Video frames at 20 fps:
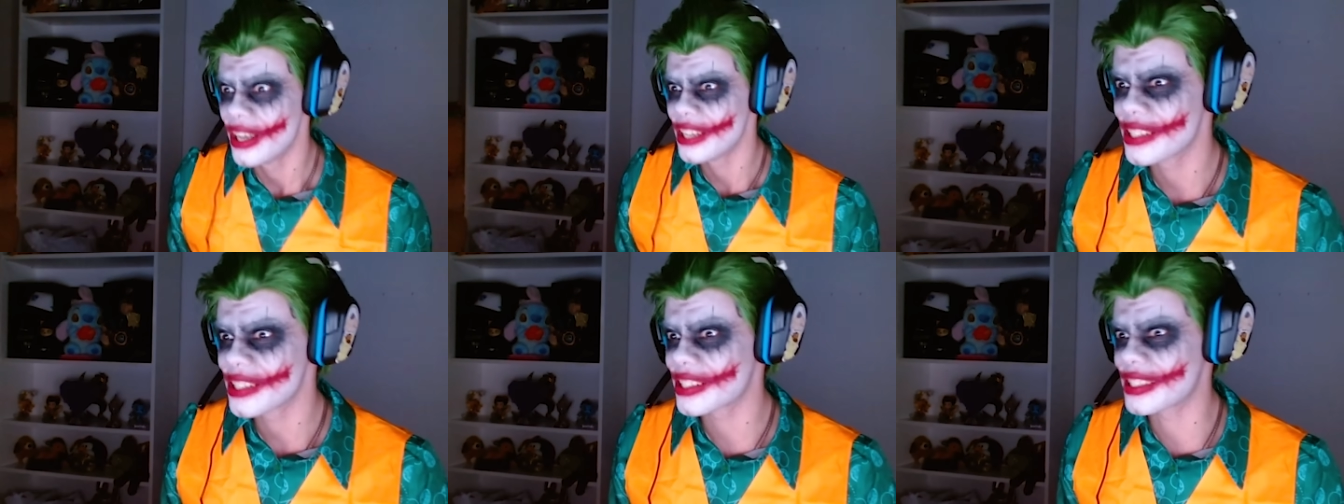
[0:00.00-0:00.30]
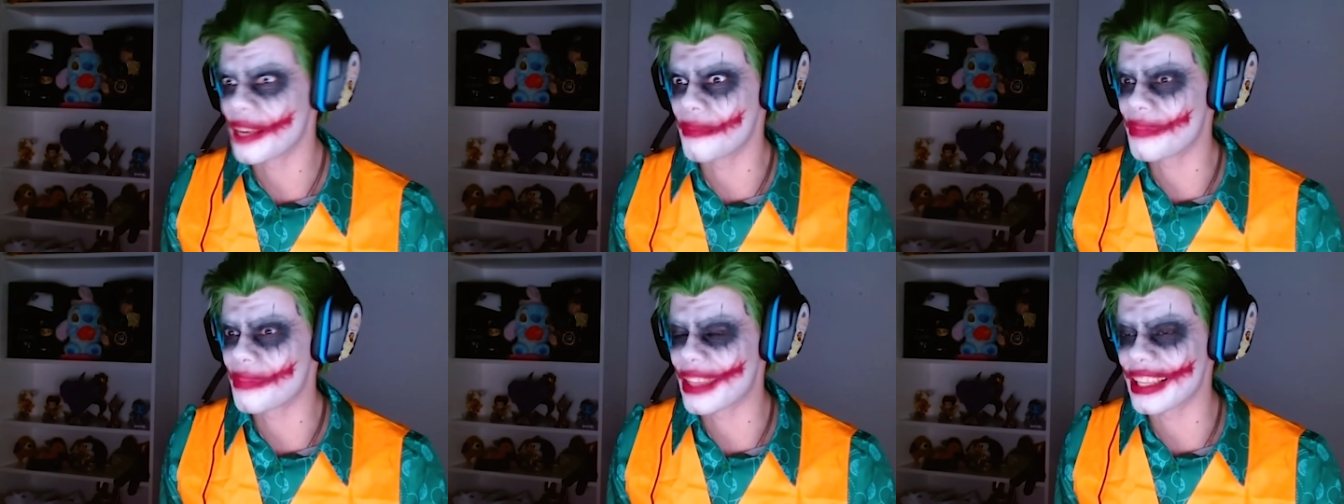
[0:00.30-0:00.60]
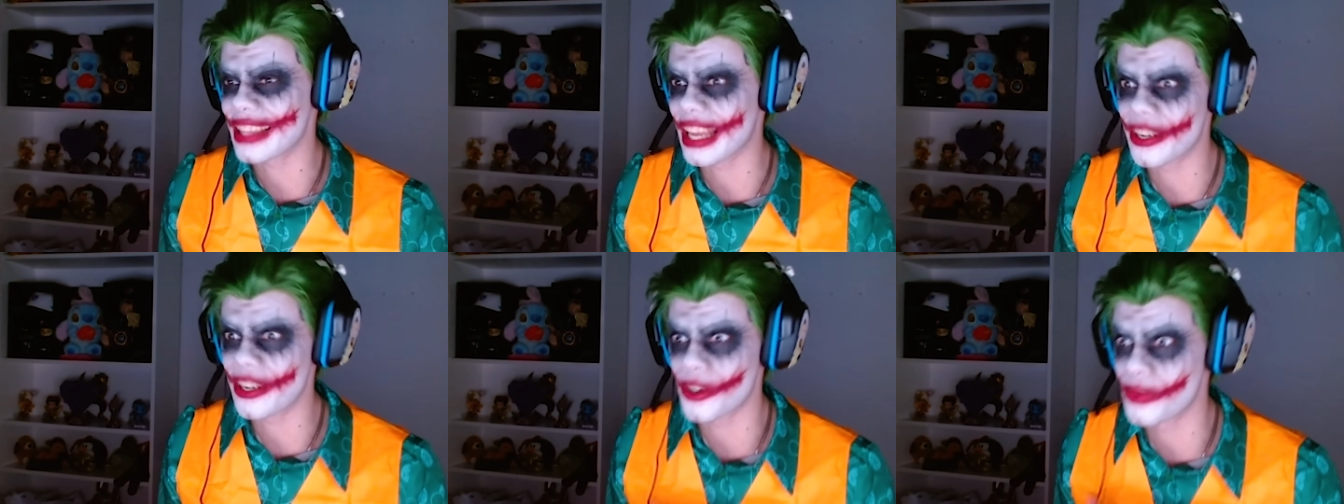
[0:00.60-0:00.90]

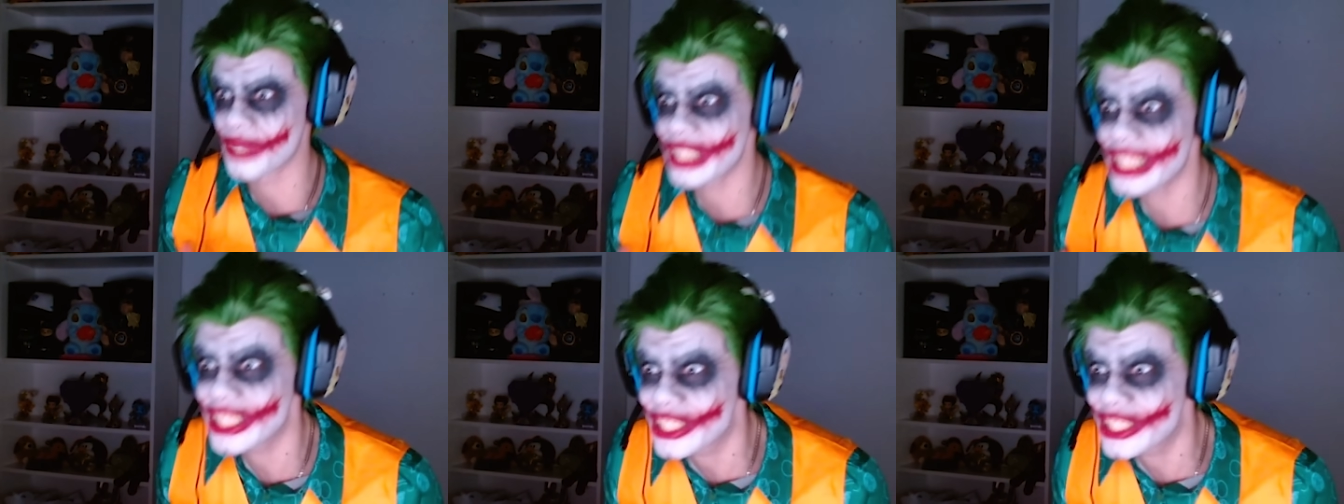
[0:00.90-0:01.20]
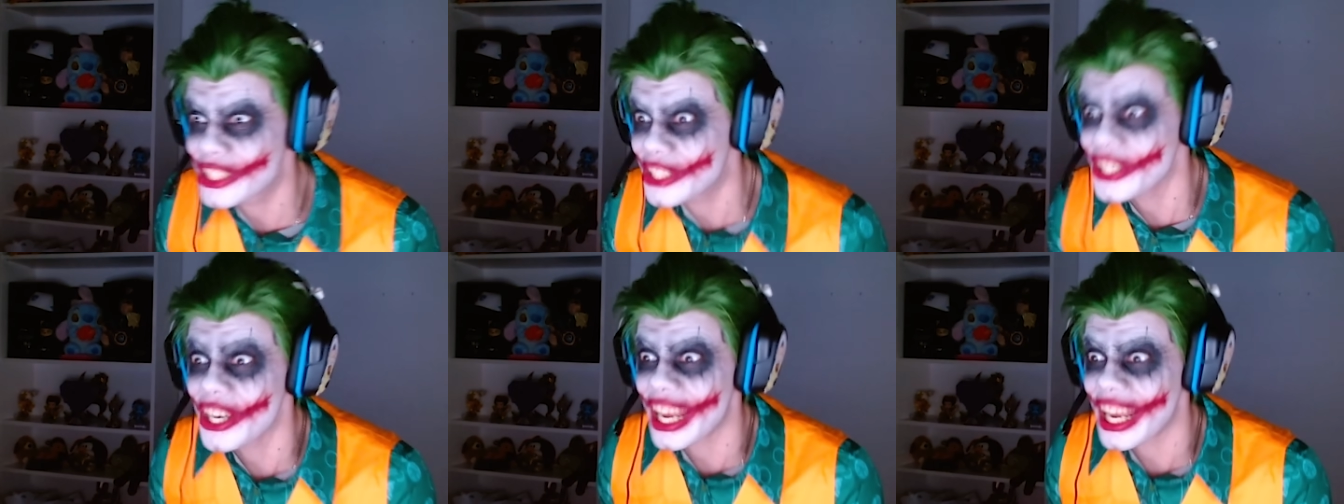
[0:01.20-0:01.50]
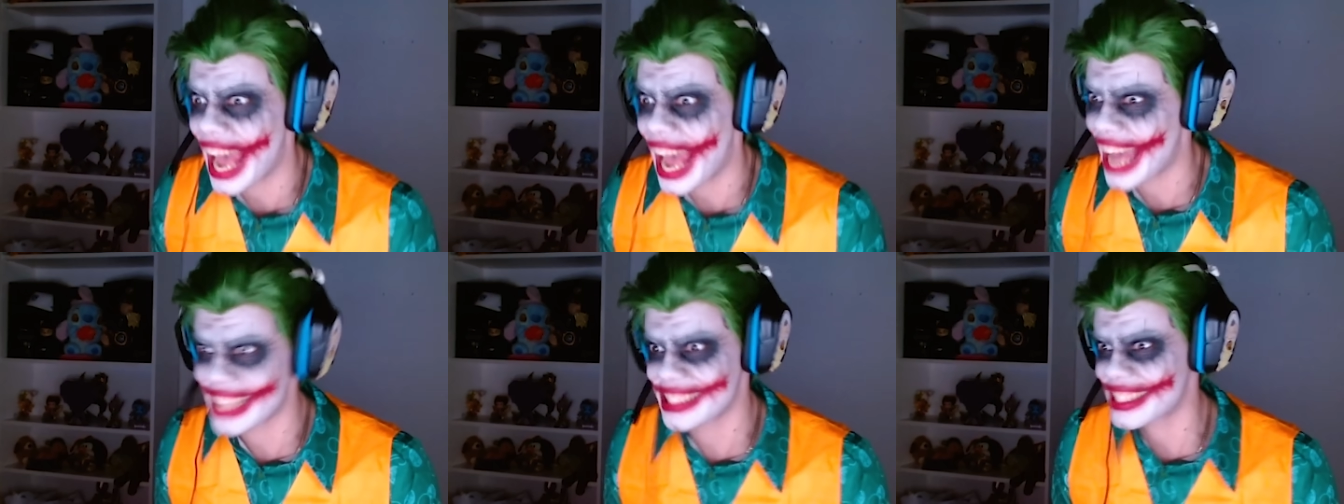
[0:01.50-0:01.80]
something that you're really good
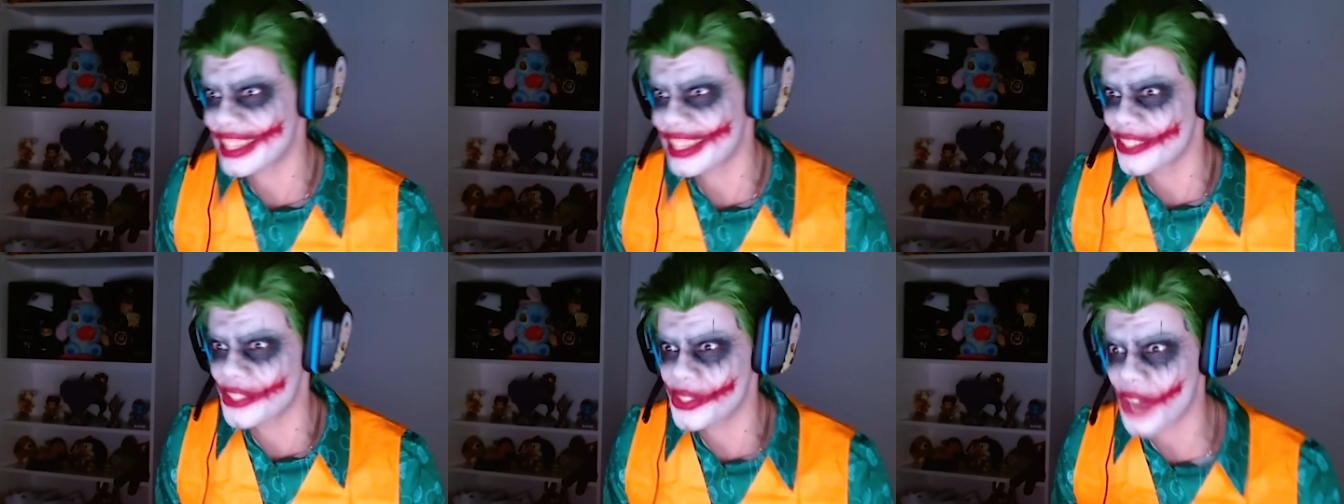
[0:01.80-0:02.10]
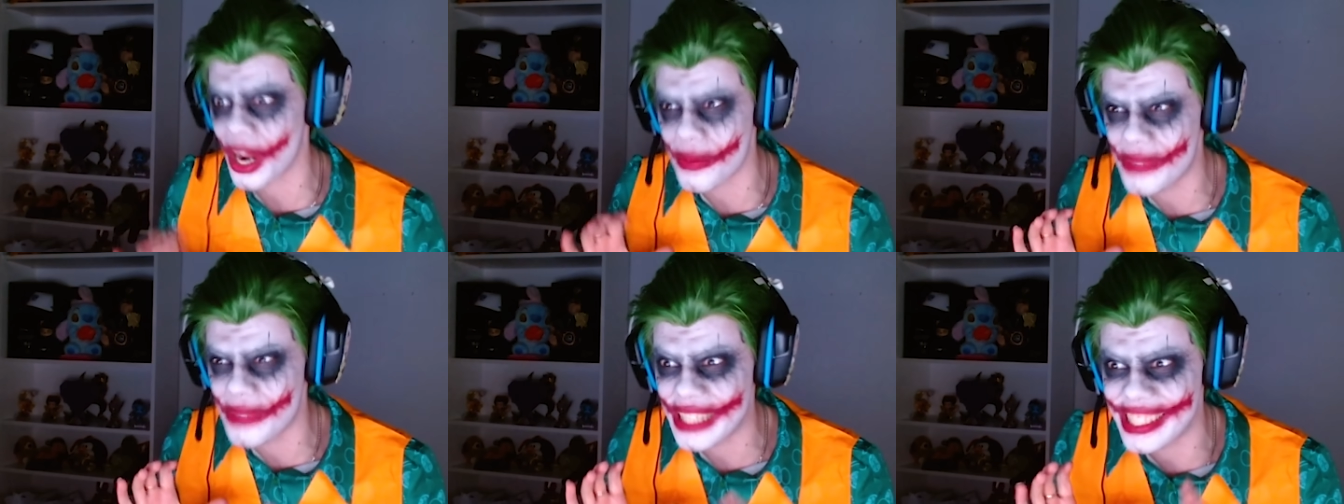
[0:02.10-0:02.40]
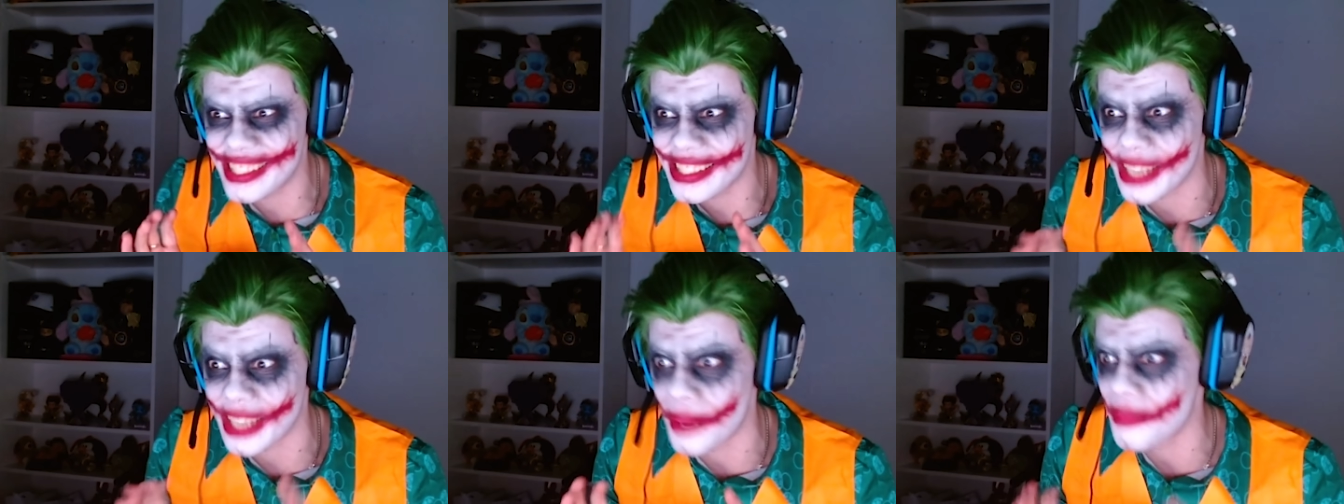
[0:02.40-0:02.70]
at. There's got to be
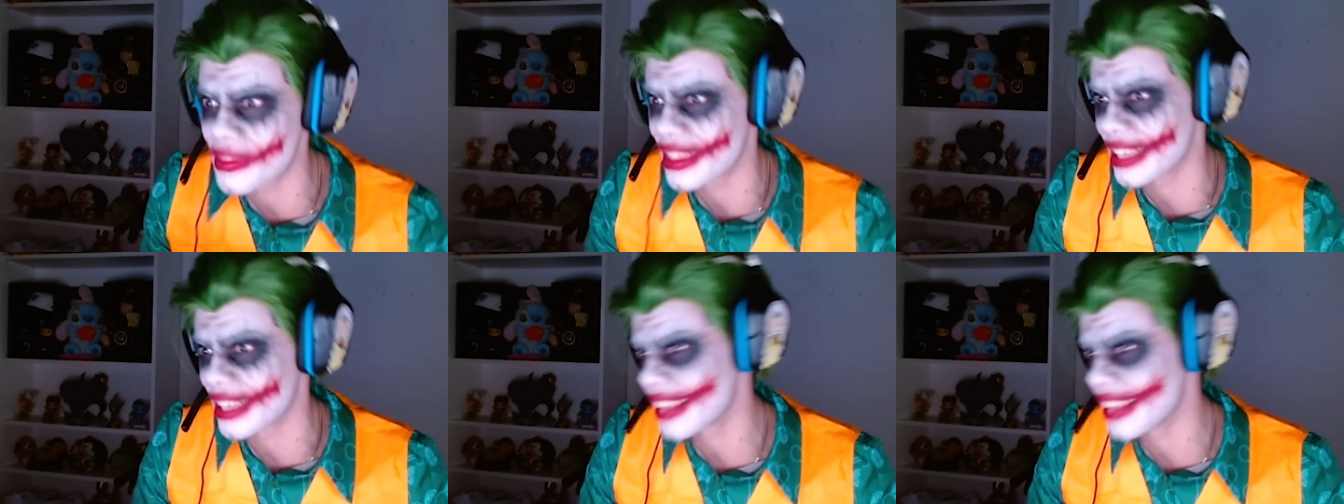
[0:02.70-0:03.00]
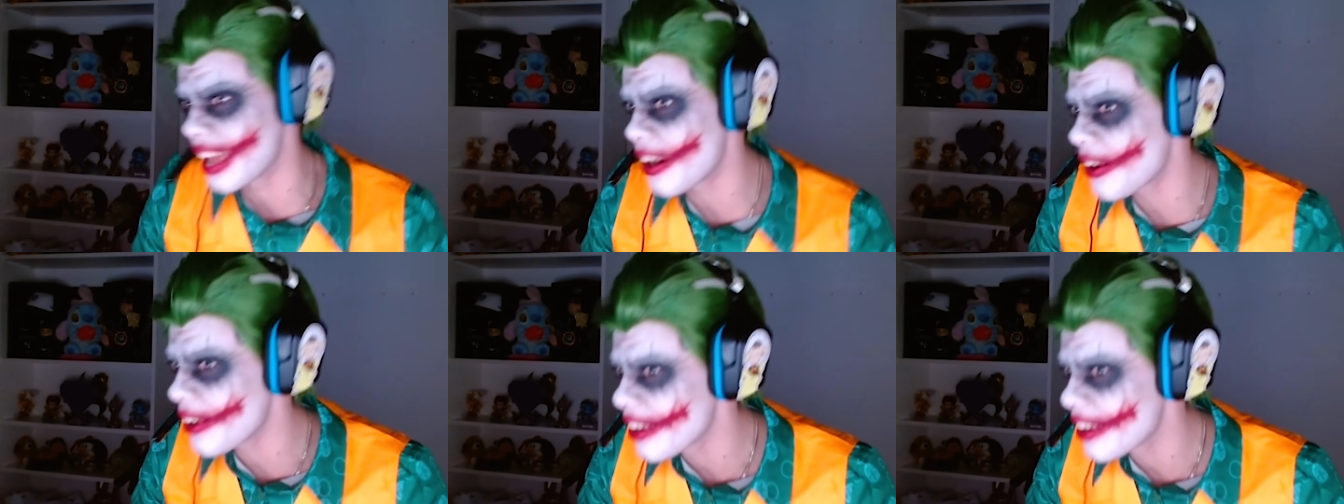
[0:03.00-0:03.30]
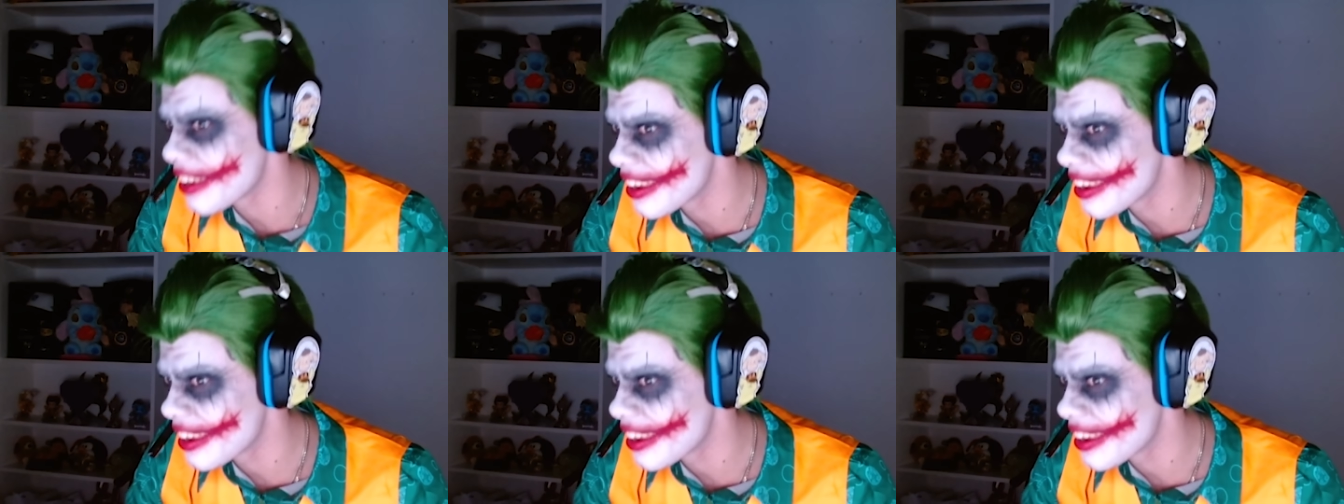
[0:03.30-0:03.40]
something there.